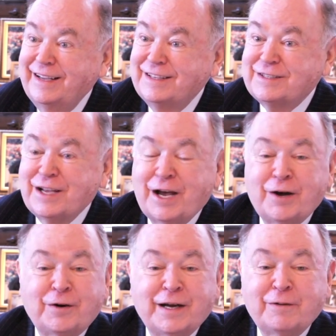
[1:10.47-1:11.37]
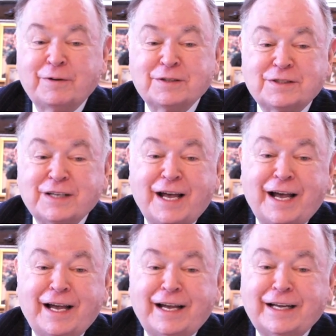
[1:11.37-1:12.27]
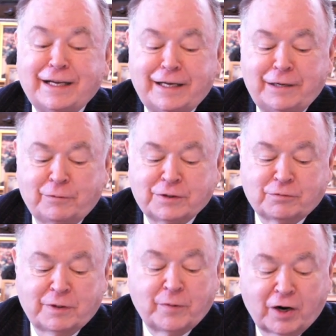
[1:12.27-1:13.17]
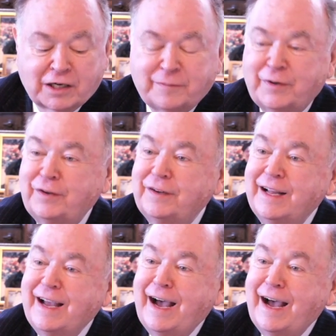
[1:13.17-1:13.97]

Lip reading: So it was remarkable.